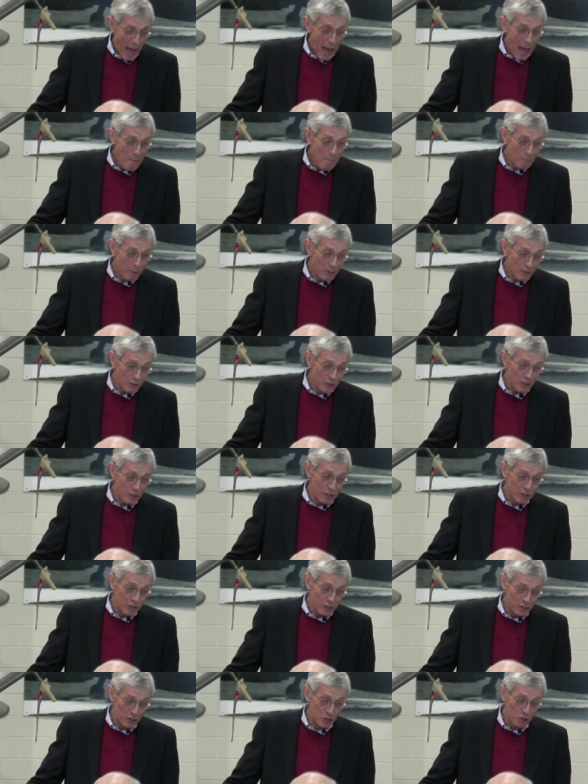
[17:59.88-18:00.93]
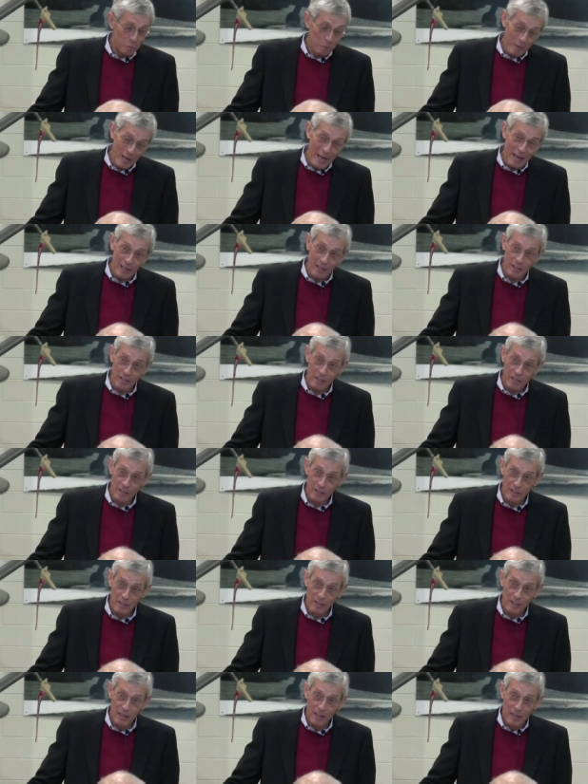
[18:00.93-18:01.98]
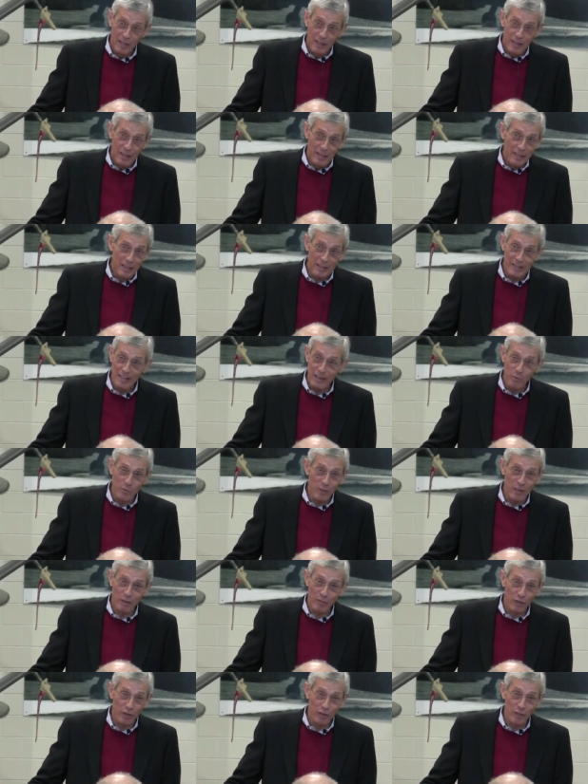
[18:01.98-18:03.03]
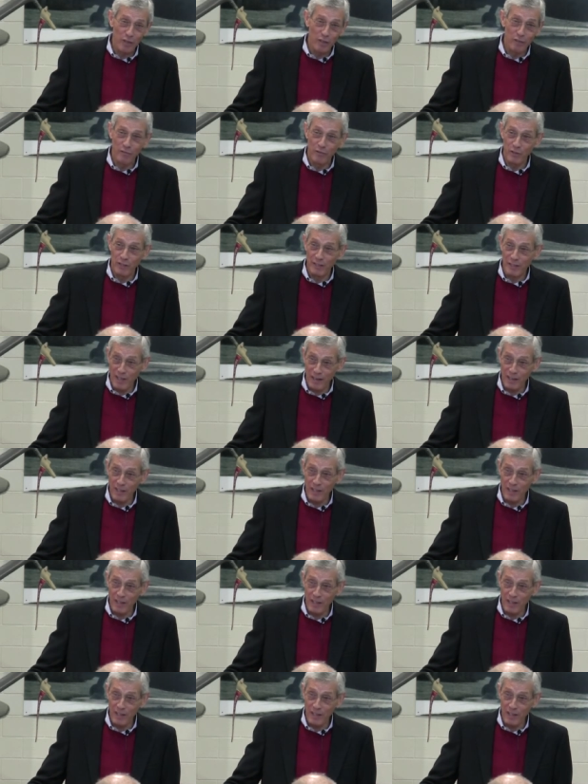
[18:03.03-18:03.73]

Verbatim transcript: I personally suspect that they weren't ever looking for the